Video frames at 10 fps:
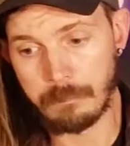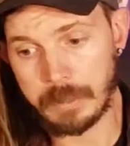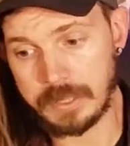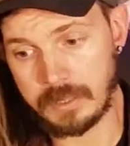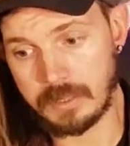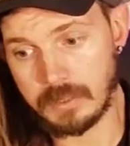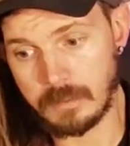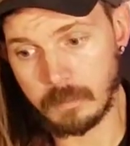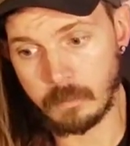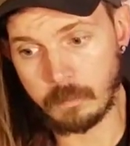But
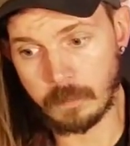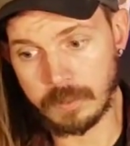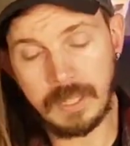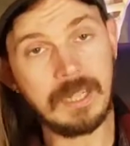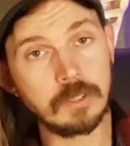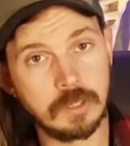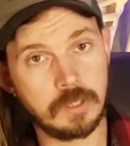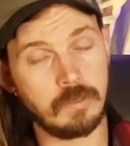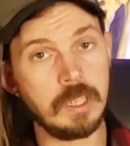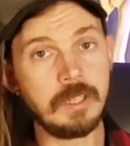for thousands
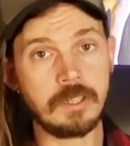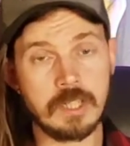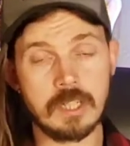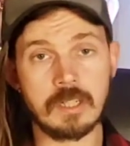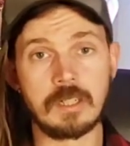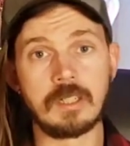of years,